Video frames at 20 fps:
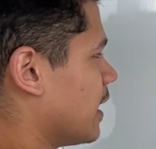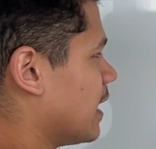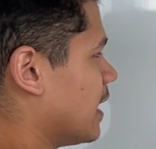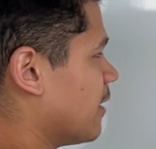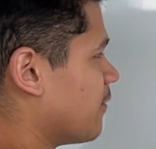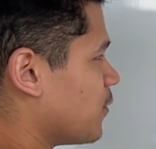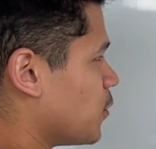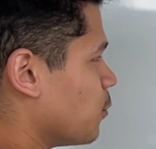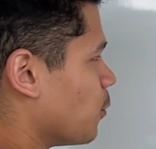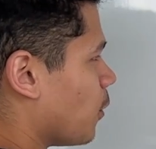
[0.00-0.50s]

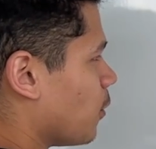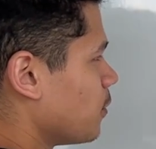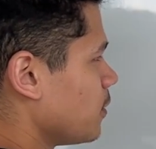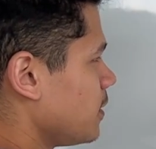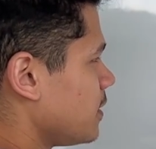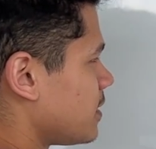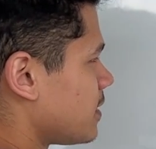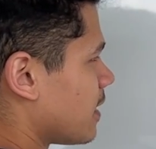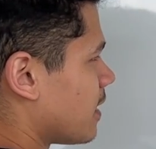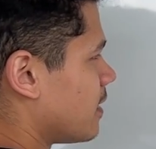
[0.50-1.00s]
if you
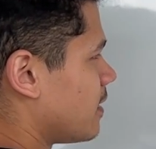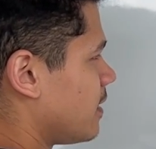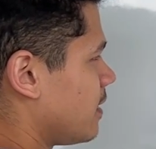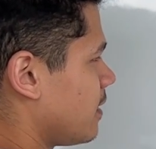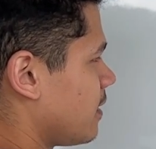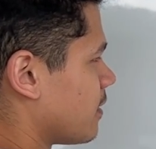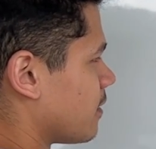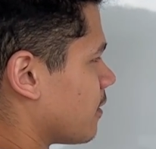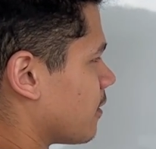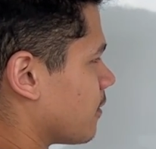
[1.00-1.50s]
only stay
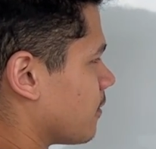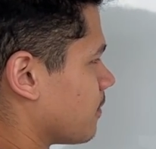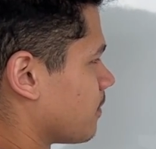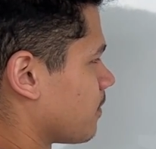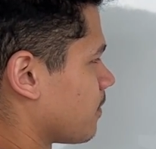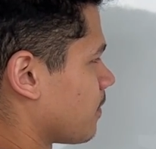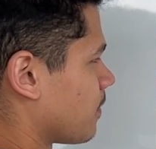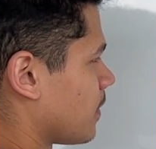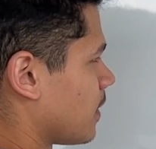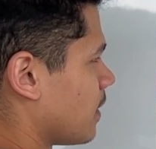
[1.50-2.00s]
here,
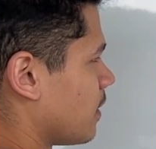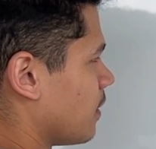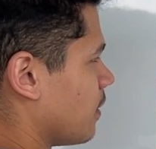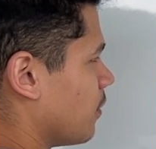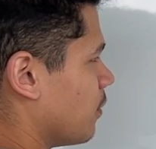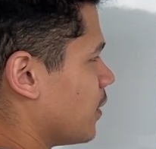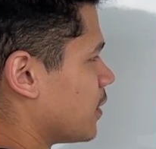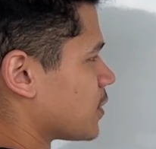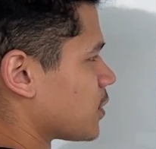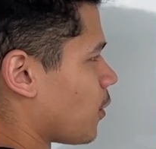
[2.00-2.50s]

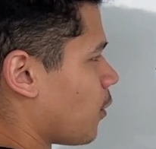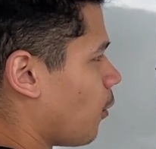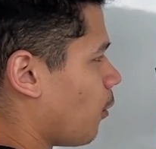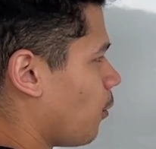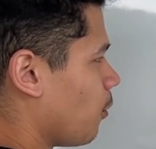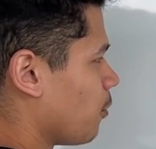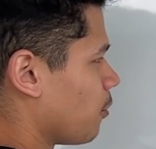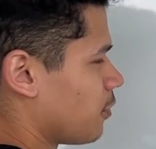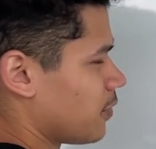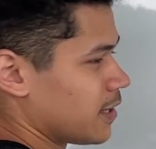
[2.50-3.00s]
this
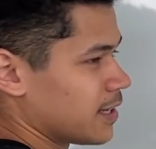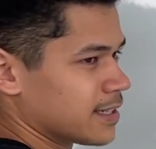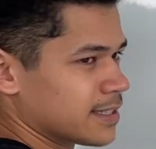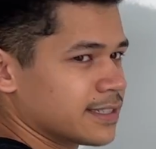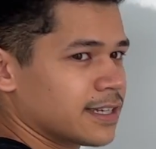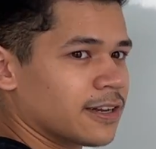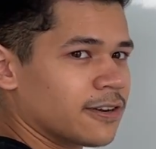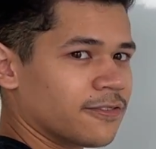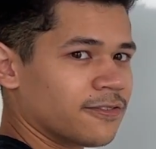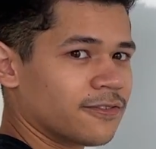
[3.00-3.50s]
whole thing is
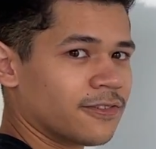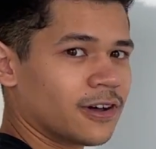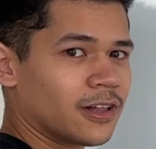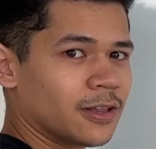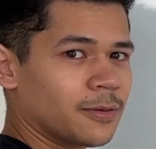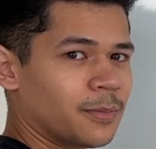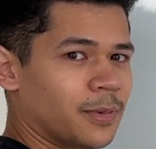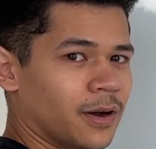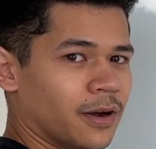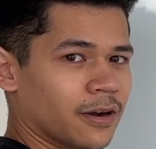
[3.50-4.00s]
going to
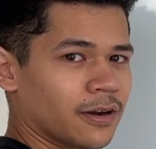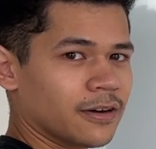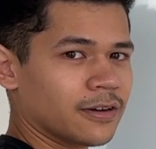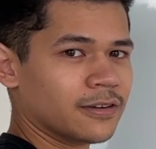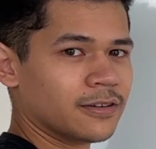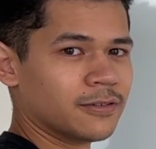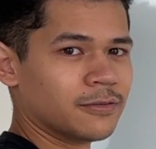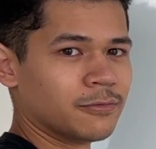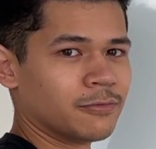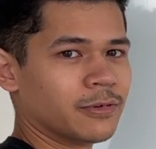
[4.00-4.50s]
fall
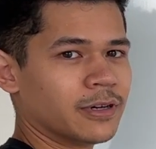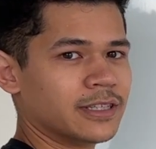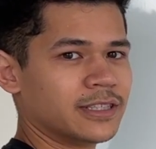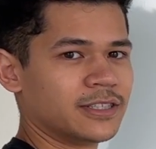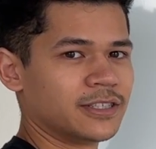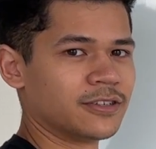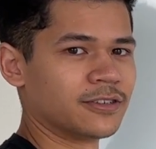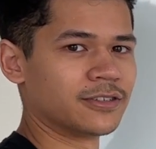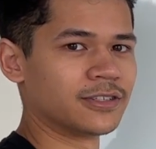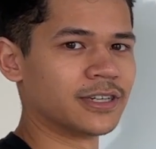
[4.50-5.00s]
apart
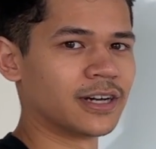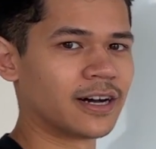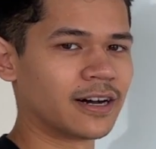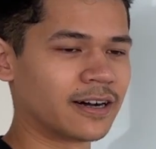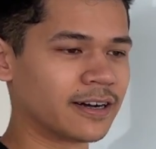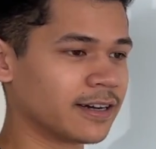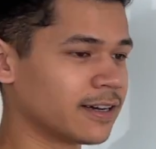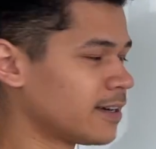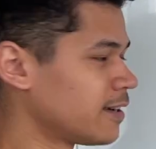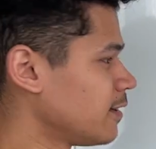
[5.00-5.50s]
once your
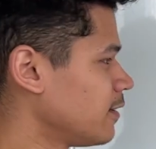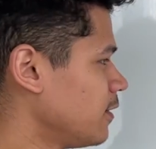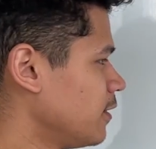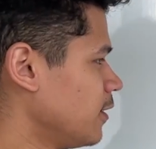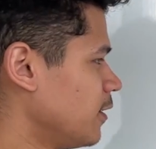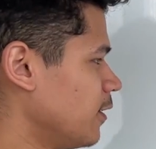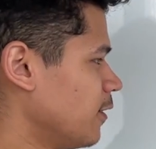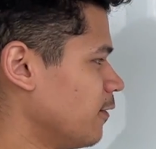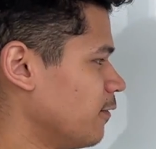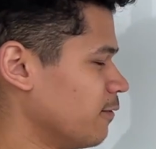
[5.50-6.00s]
dog
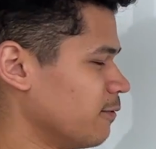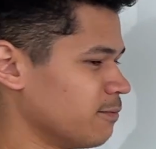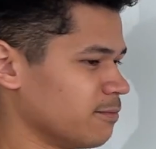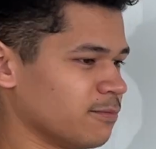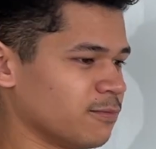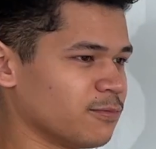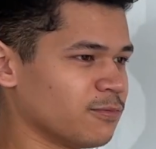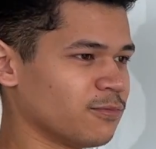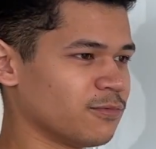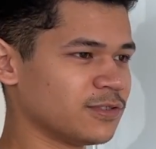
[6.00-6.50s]

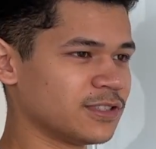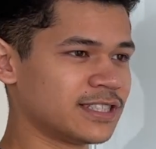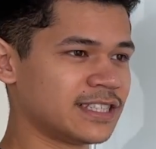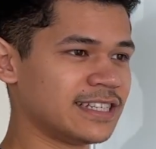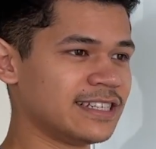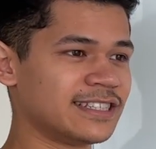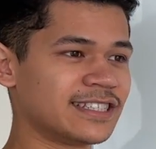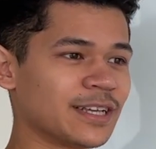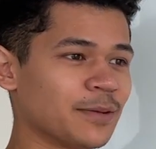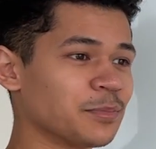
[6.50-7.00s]

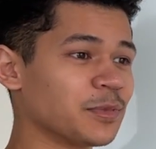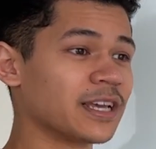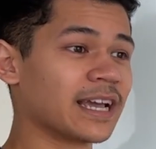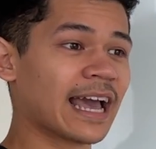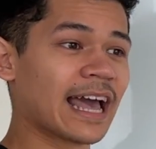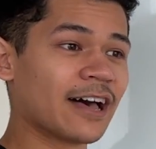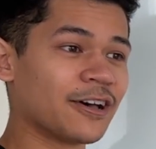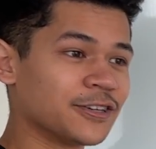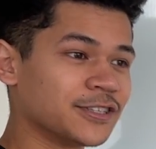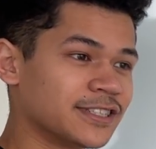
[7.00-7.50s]
sees something
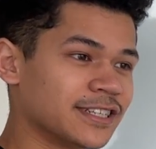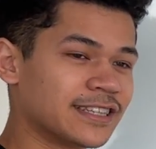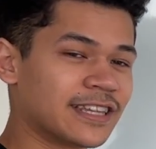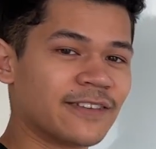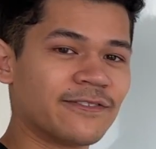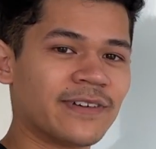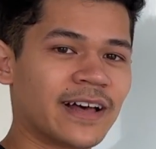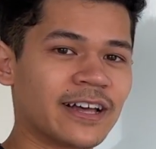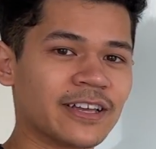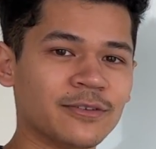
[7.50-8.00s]
else that
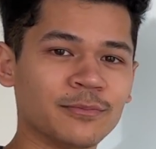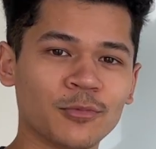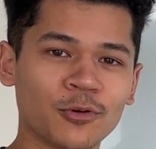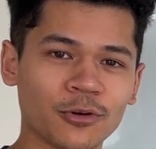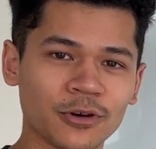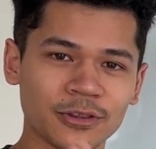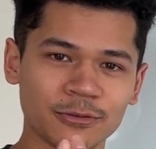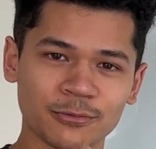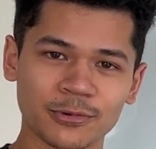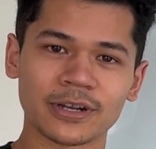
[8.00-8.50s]
they value
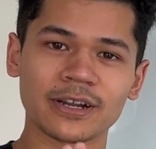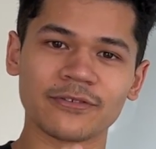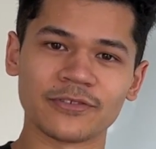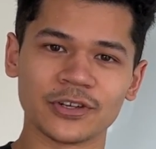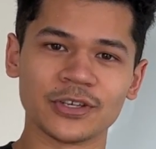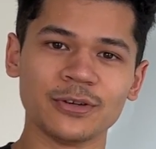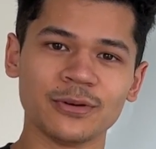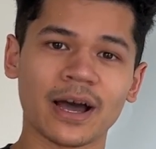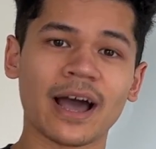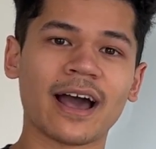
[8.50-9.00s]
more than whatever
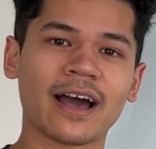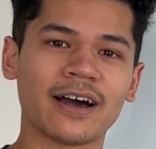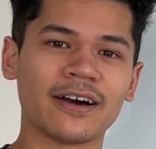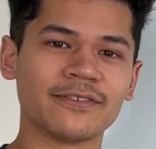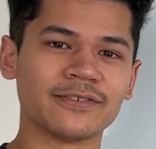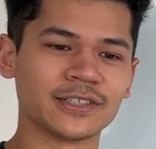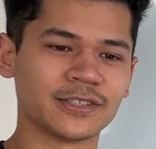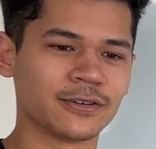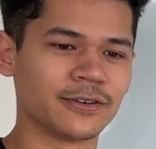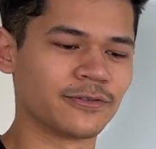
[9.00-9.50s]
you
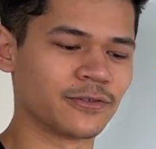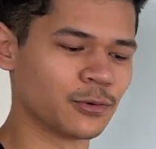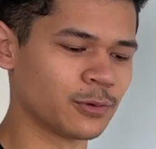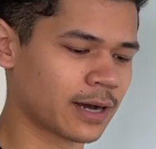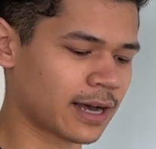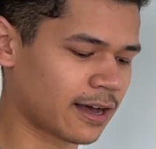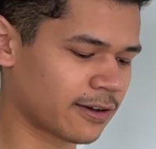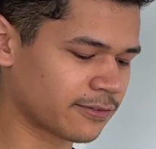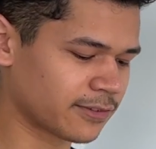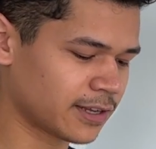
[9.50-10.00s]
have. So if you
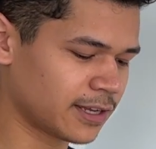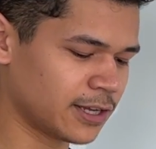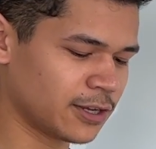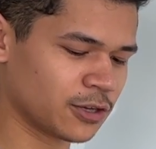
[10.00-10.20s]
have,